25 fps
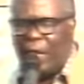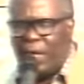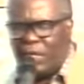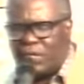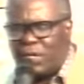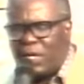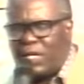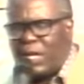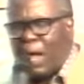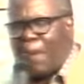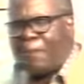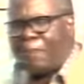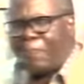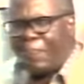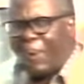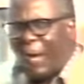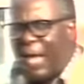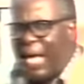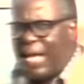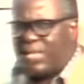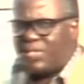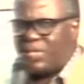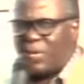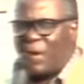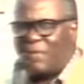to the
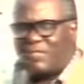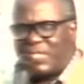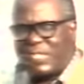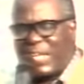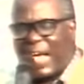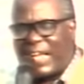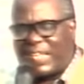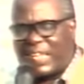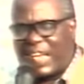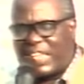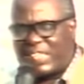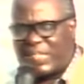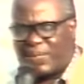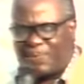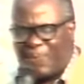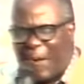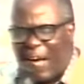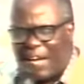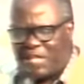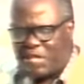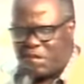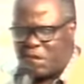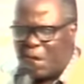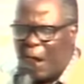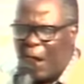place of
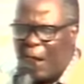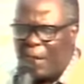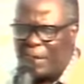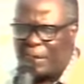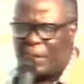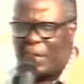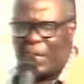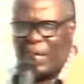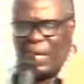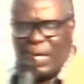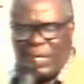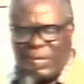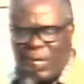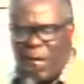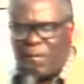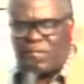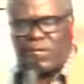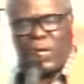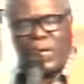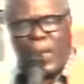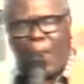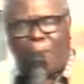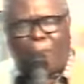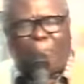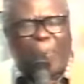satisfaction, not
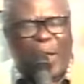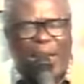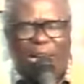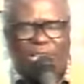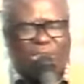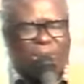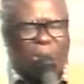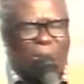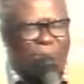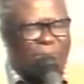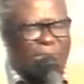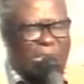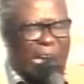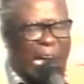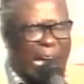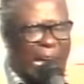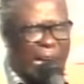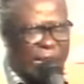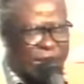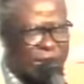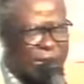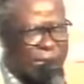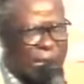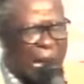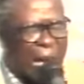to the place of
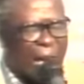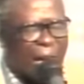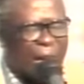thirst,